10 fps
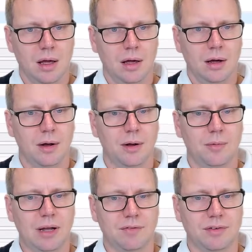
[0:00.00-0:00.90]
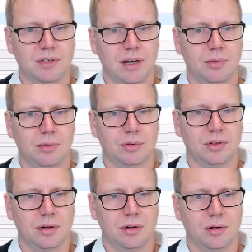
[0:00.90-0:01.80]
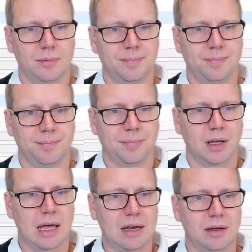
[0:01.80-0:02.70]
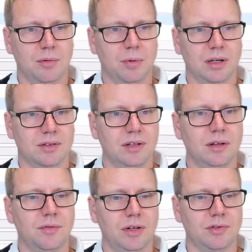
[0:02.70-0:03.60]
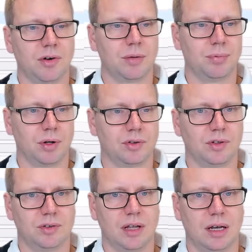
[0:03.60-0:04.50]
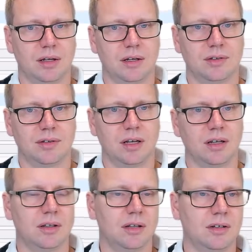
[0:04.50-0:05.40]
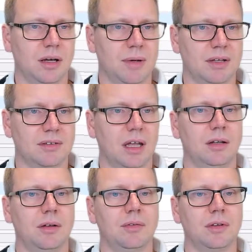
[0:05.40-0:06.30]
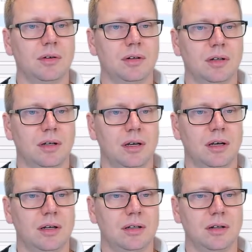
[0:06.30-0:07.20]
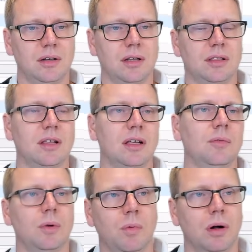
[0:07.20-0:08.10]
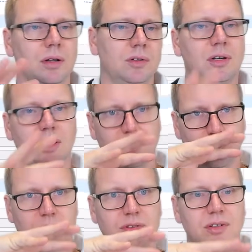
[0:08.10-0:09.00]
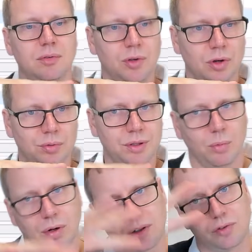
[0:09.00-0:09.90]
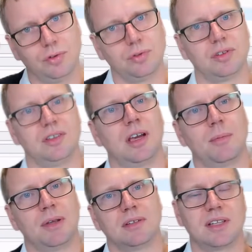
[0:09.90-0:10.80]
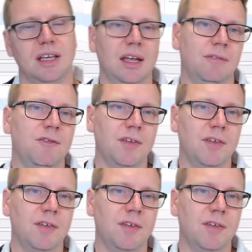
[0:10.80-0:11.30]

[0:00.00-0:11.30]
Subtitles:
We have scenarios here, and here we can see the retry process that it is sending the DMS. And the thing we wanted here was that we only wanted to use the DMS if